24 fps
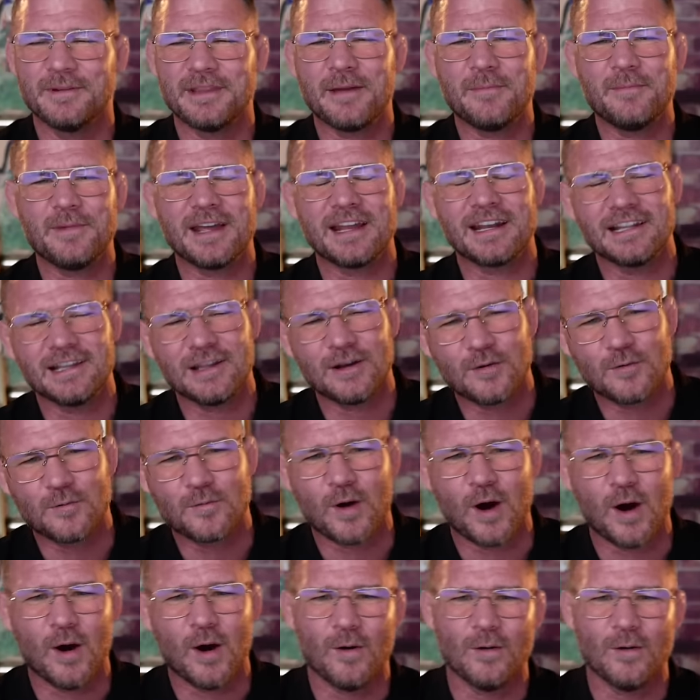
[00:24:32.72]
then we had a little
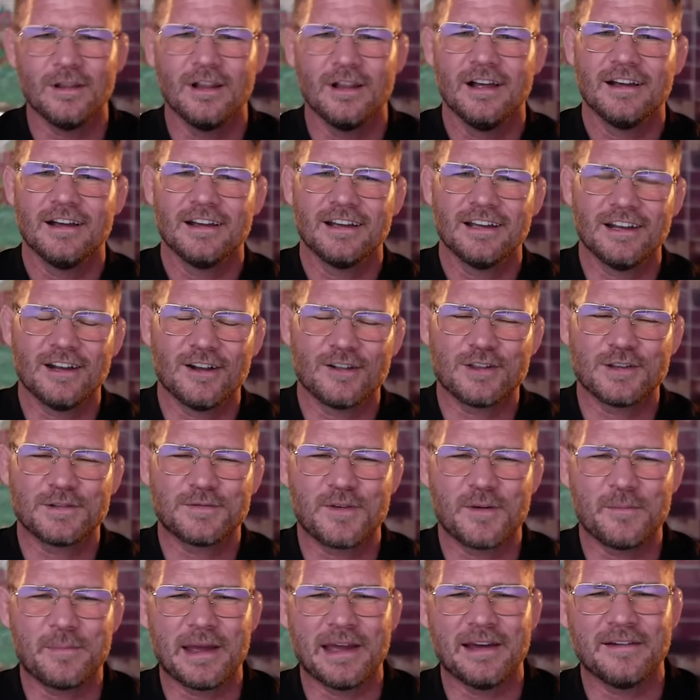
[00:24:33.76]
roll, you know, just for a
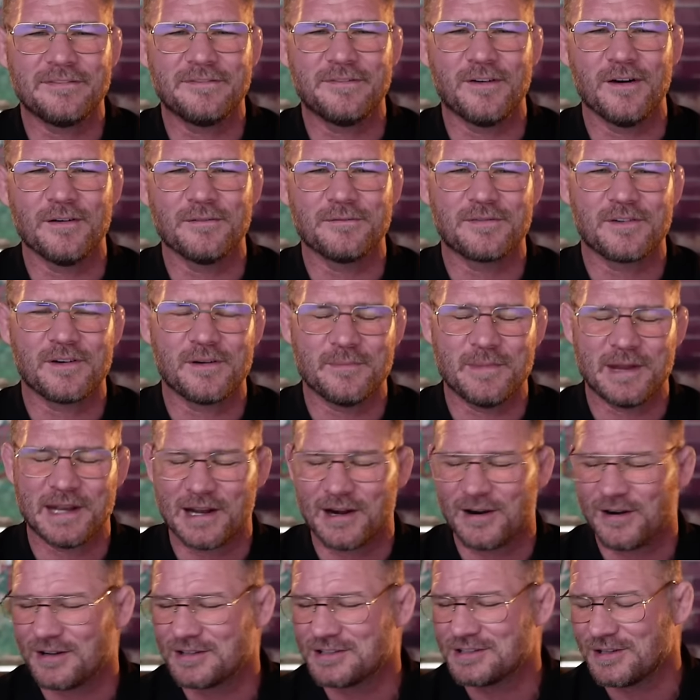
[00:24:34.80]
bit of fun for a minute
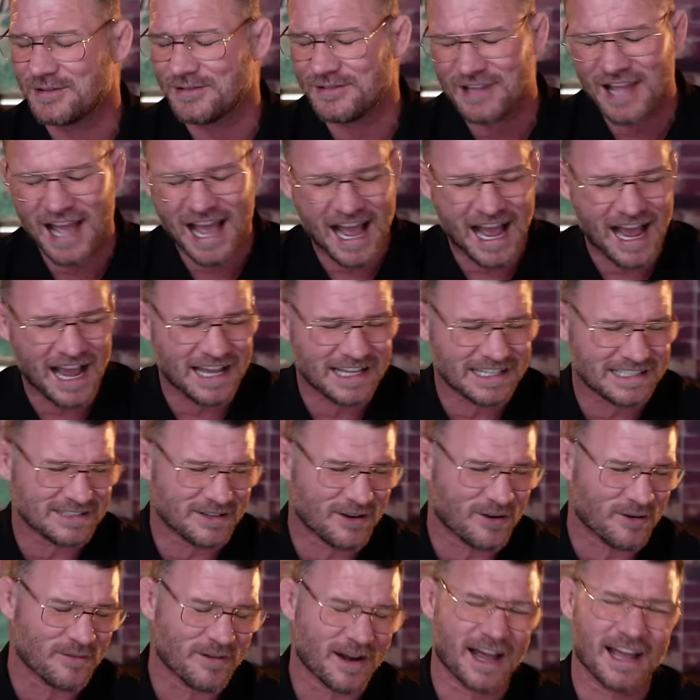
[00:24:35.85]
or two. Nah, he's all
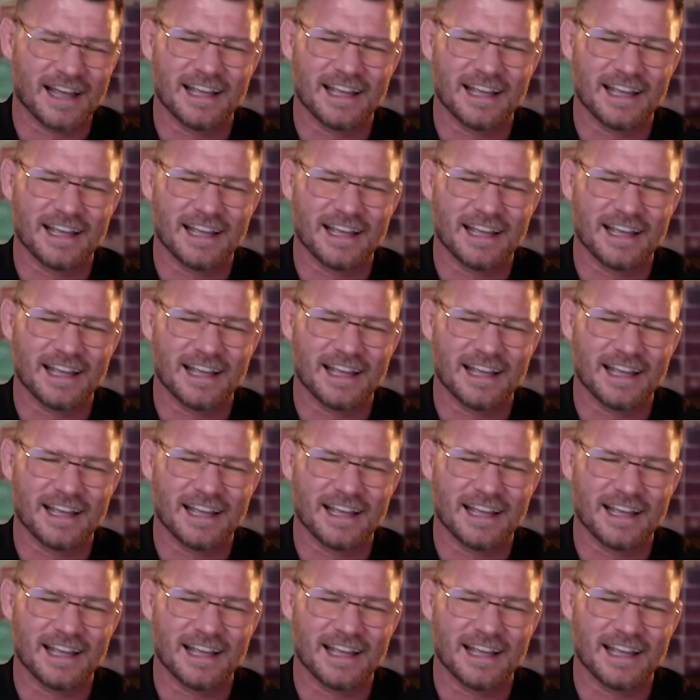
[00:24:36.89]
right.